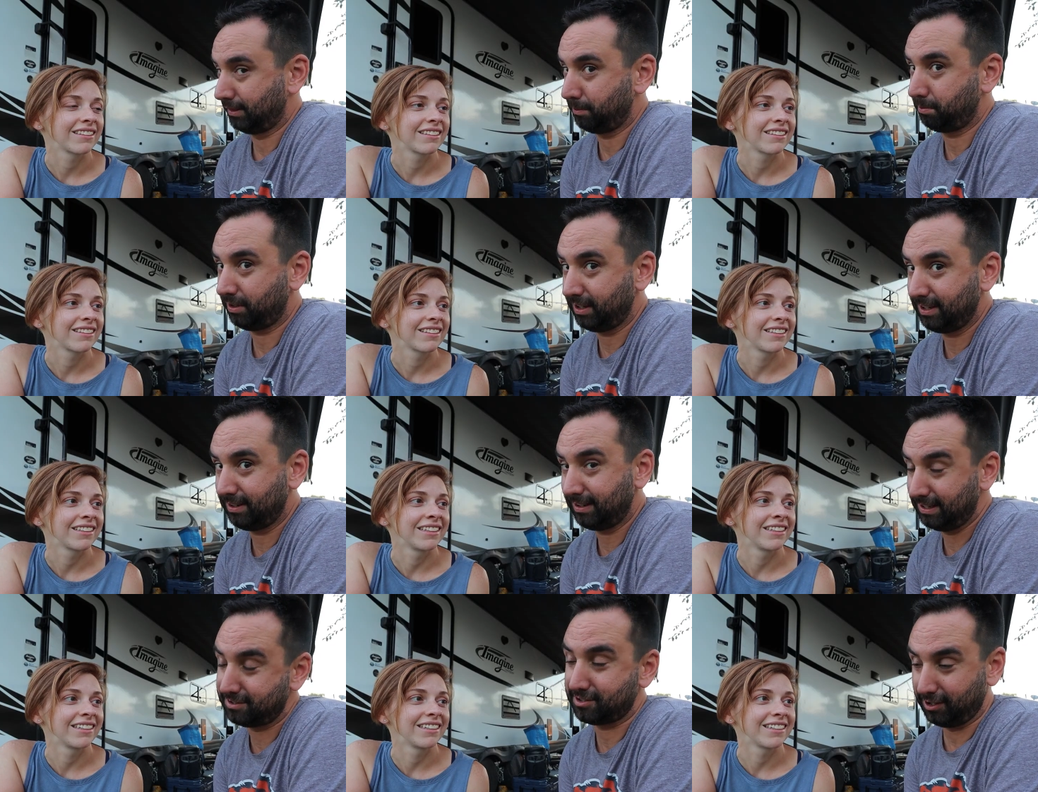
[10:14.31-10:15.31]
Speaker 1: The plan
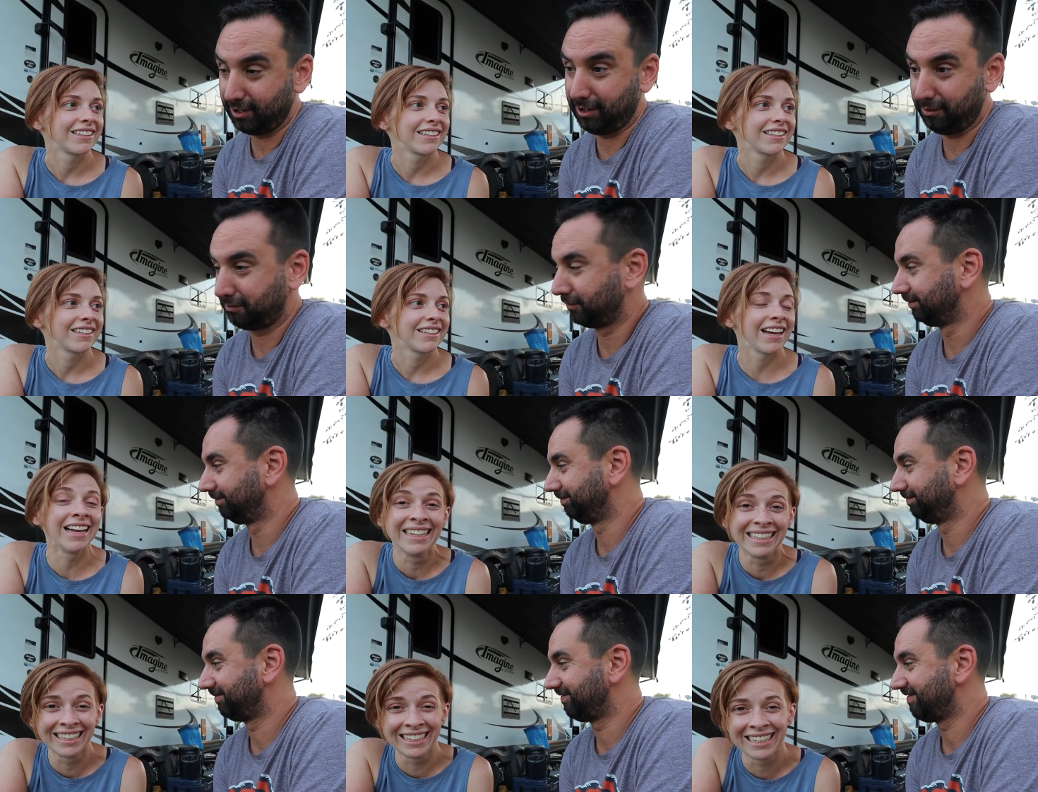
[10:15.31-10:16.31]
is to leave.
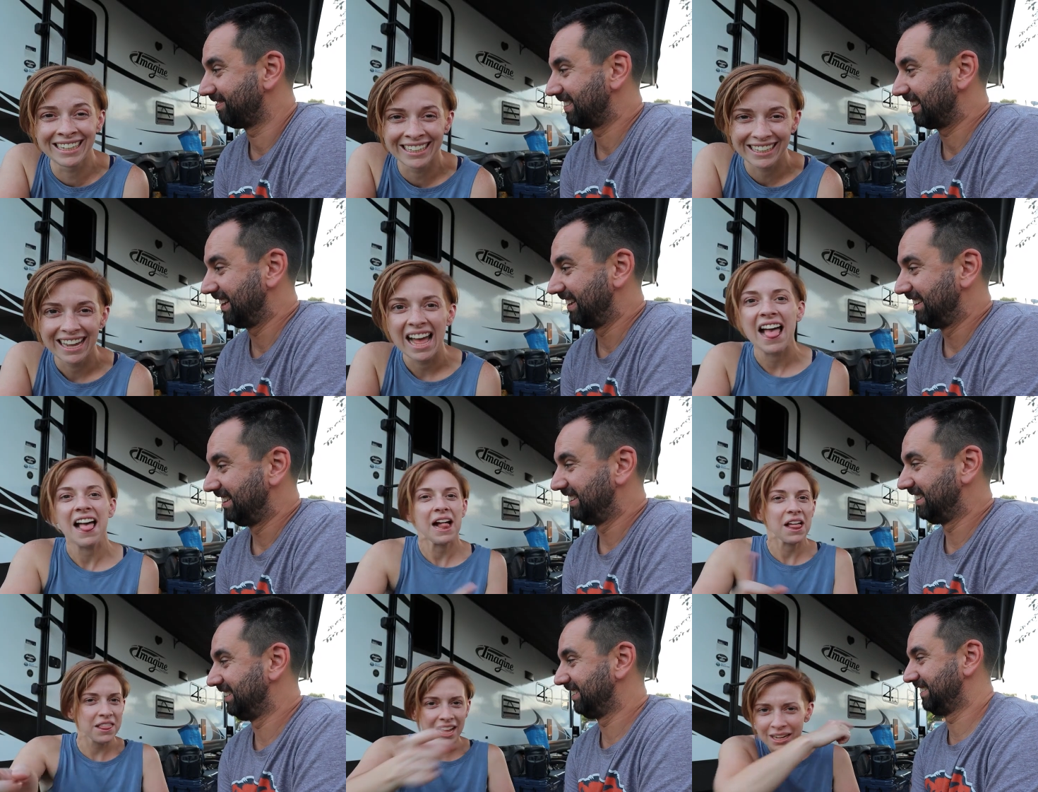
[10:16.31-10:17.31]

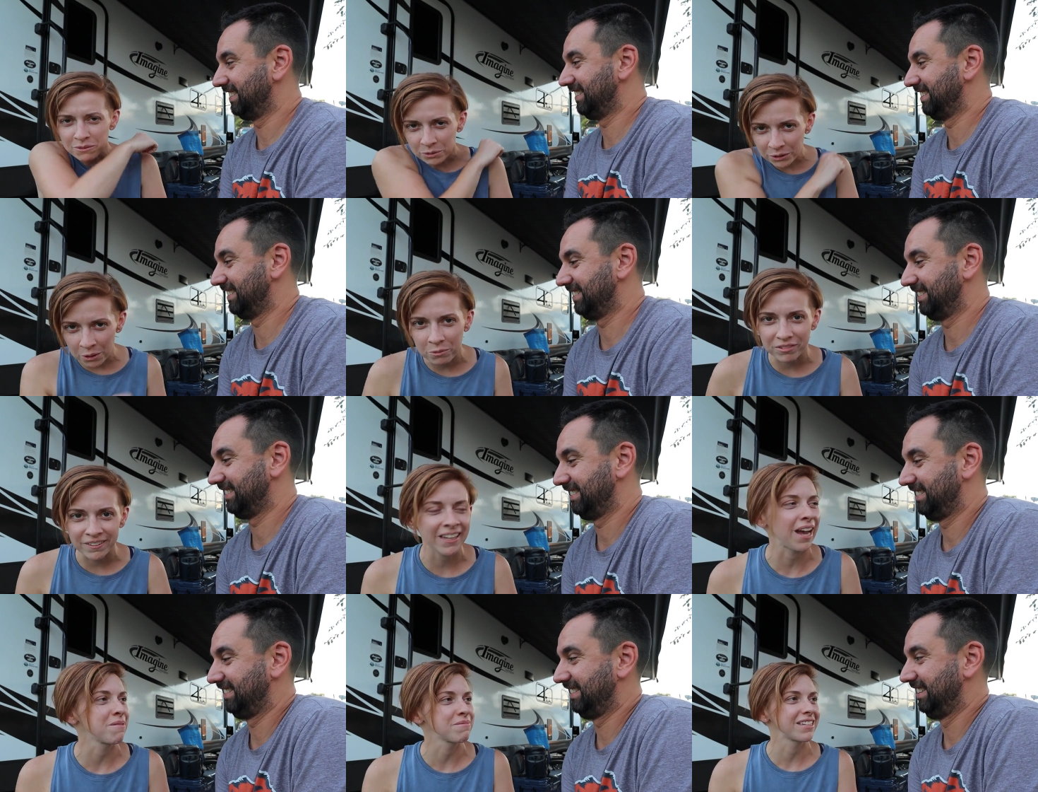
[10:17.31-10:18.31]
Speaker 2: Now that will hopefully
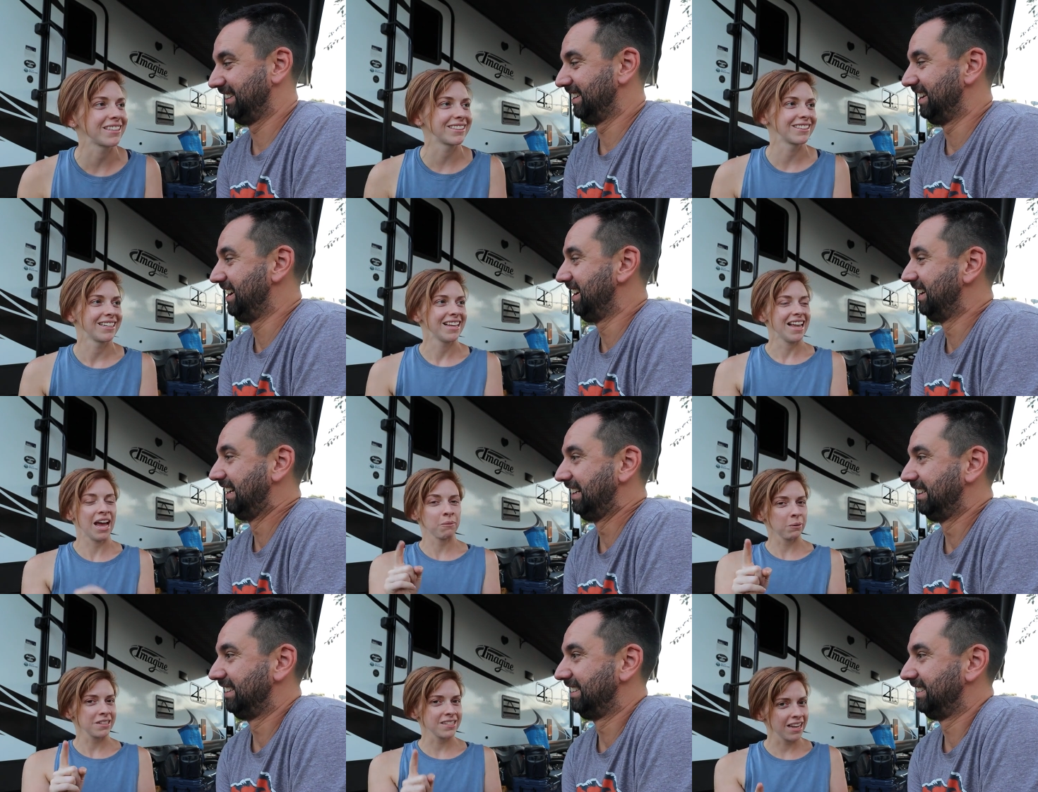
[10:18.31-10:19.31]
happen.
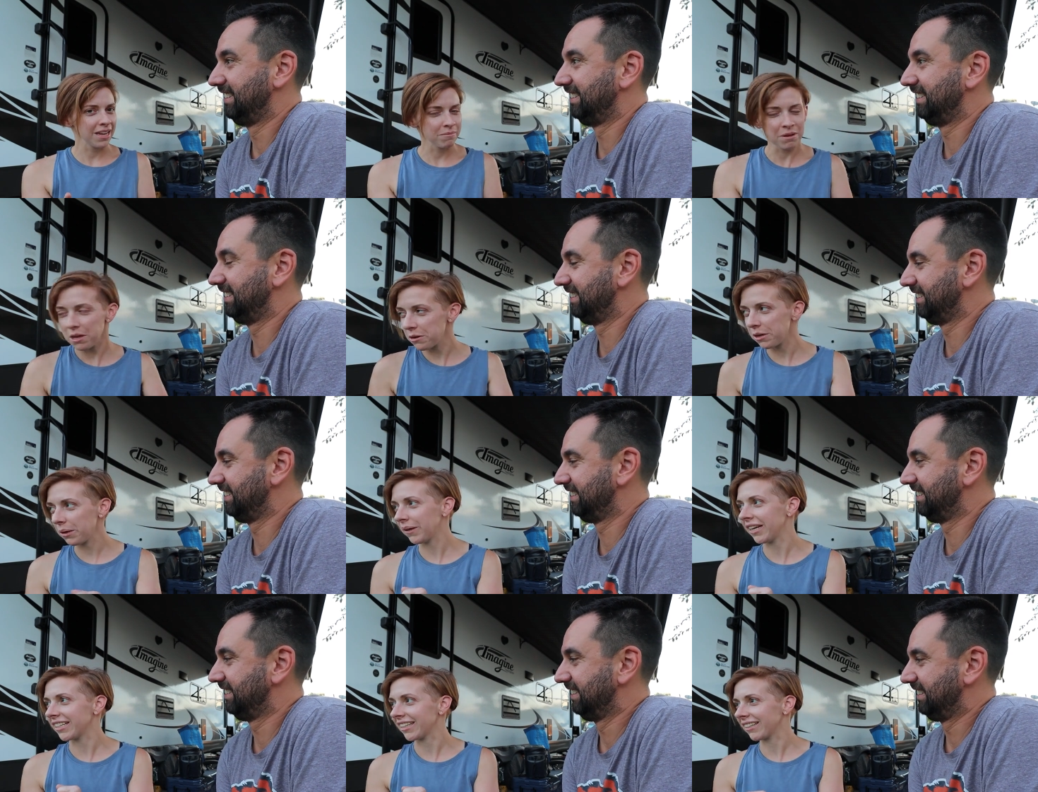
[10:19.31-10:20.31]
At what time? No
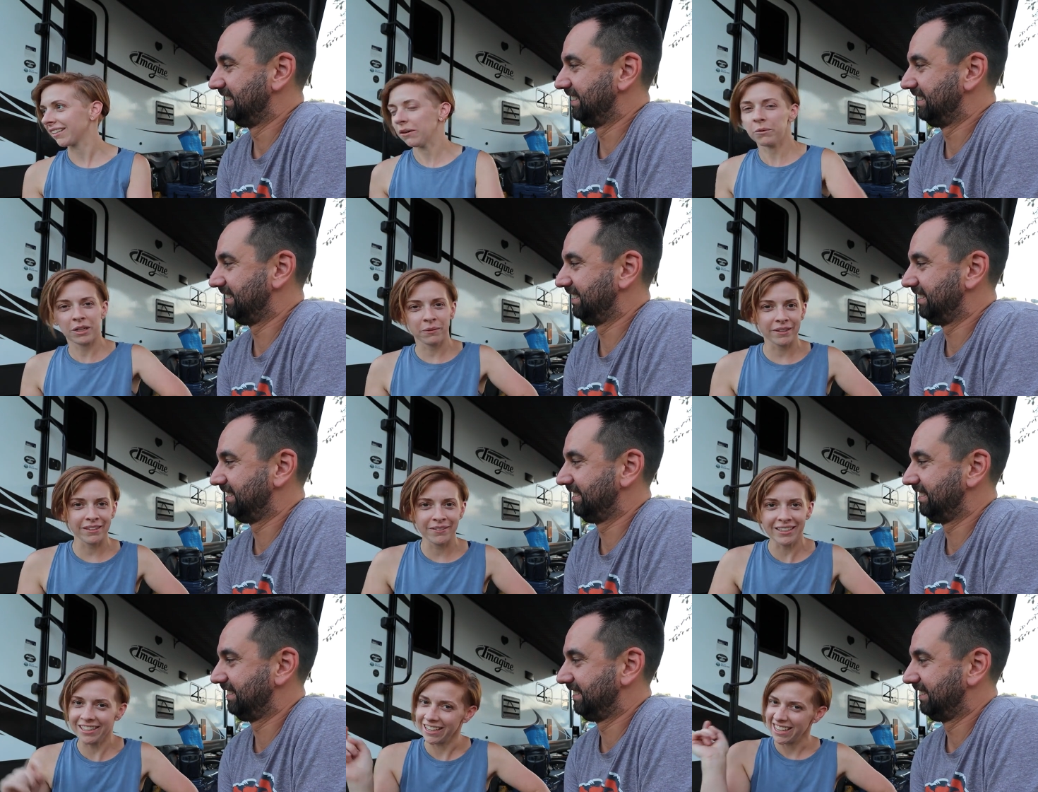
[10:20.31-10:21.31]
idea. Where are we
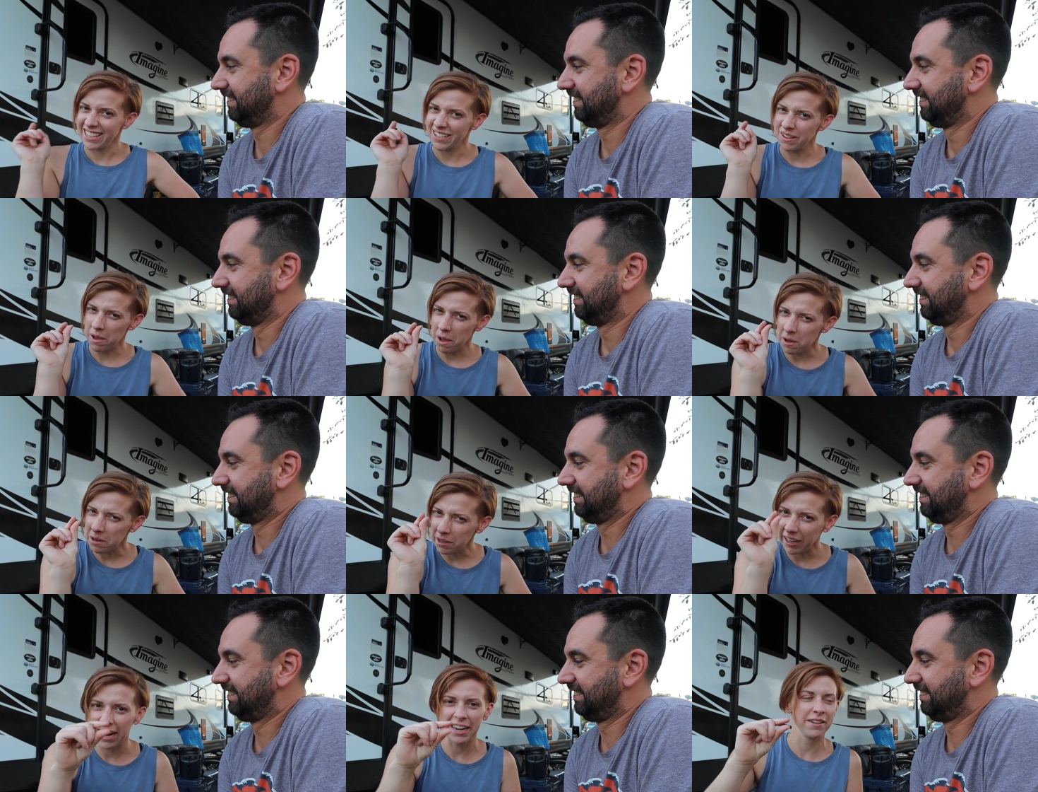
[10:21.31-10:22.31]
going? Oh,
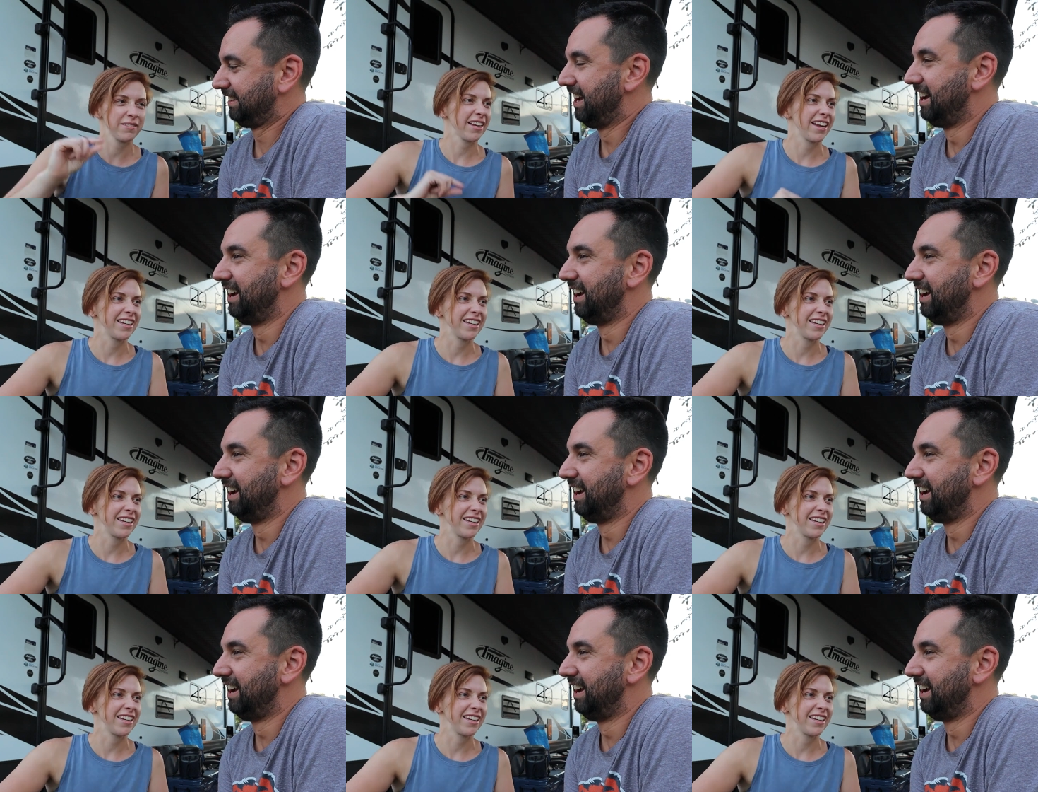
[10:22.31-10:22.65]
kind of an